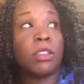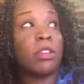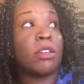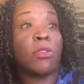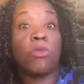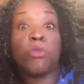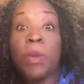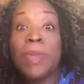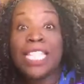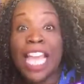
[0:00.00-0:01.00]
the
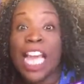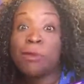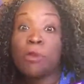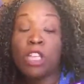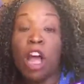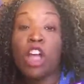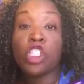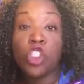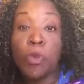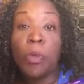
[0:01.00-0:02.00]
Women's Expo is called
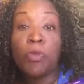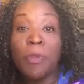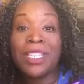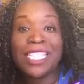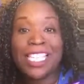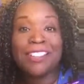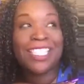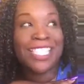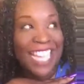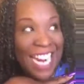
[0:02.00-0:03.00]
Superwomen Still
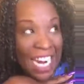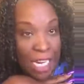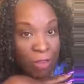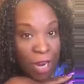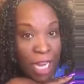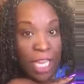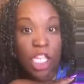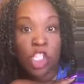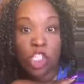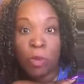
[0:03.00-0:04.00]
Standing, right?
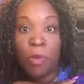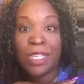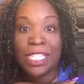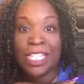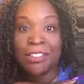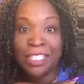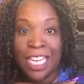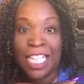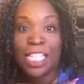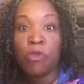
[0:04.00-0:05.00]
It's Superwomen Still
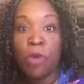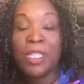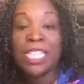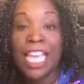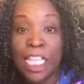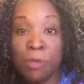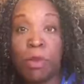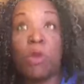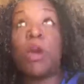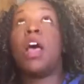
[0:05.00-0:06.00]
Standing. It's a women's
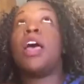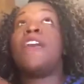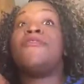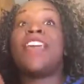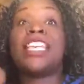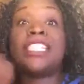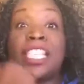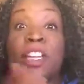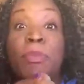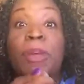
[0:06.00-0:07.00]
expo that
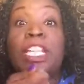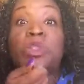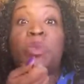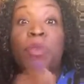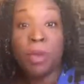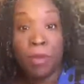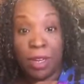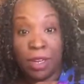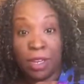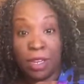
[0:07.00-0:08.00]
celebrates
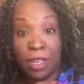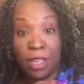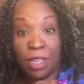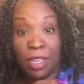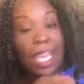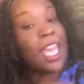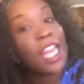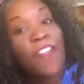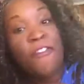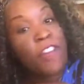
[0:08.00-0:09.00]
women. It
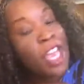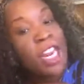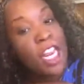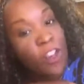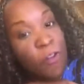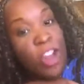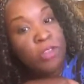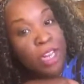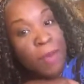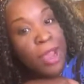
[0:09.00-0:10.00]
is
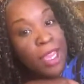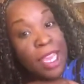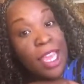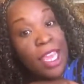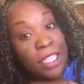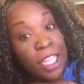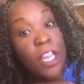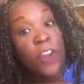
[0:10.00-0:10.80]
frustrating, but yes, it